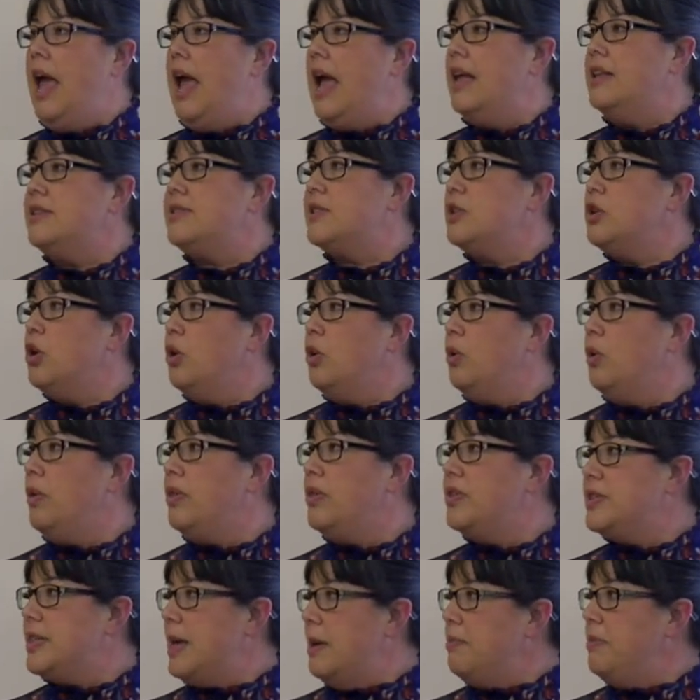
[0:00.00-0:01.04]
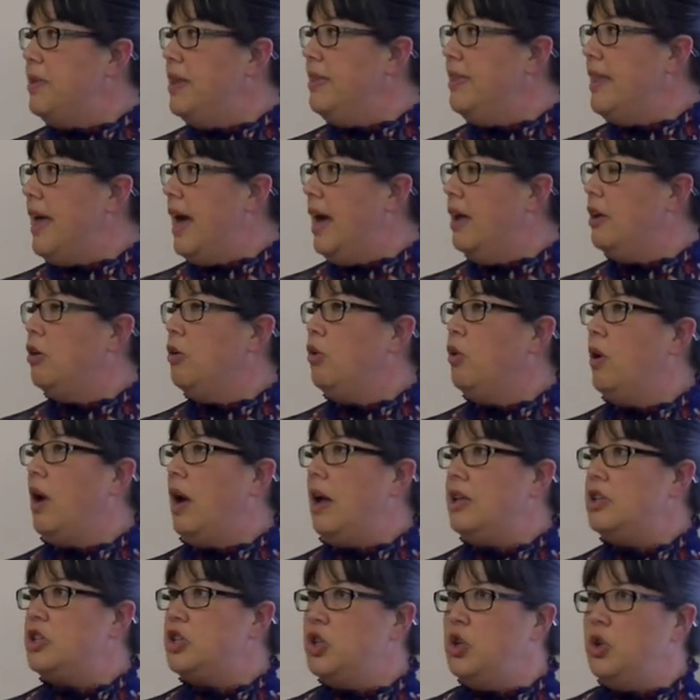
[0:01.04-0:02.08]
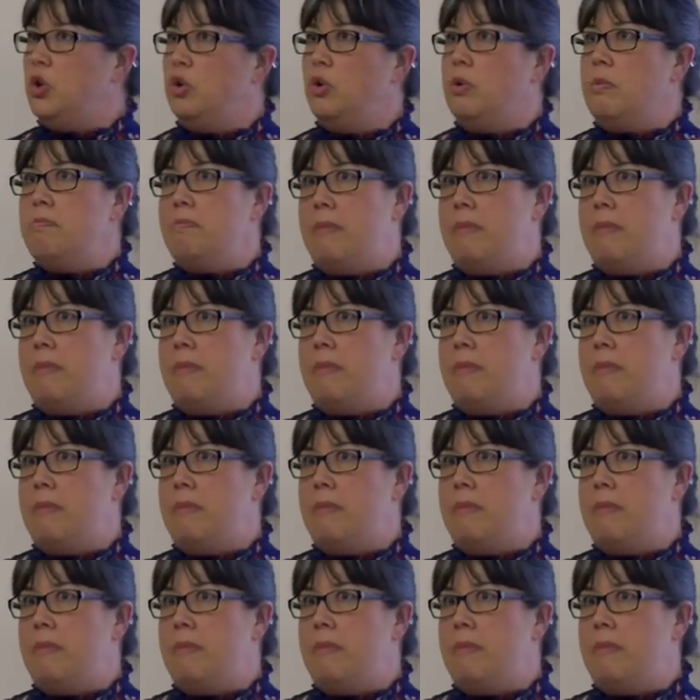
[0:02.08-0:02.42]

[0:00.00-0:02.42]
And so something that to